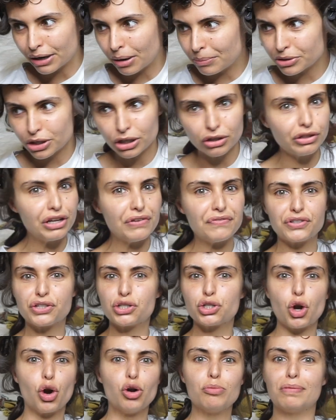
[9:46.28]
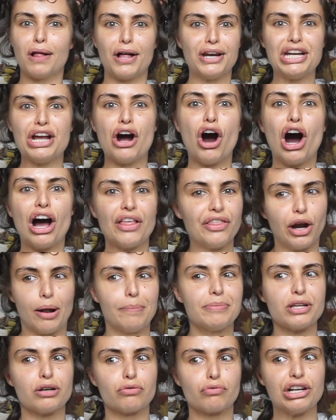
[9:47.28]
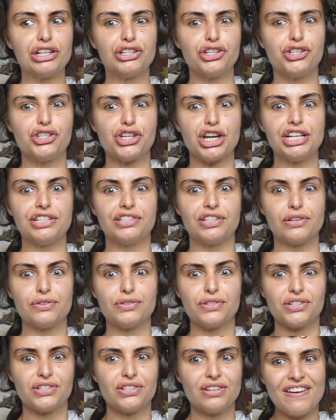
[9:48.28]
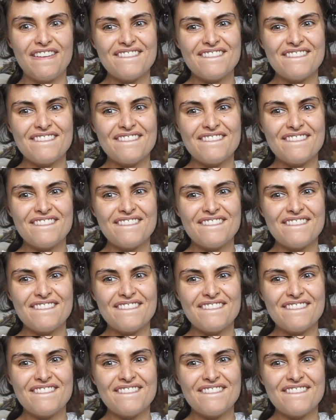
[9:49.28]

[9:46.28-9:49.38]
I'm gonna lift so bloody high that I'm gonna reach Jesus.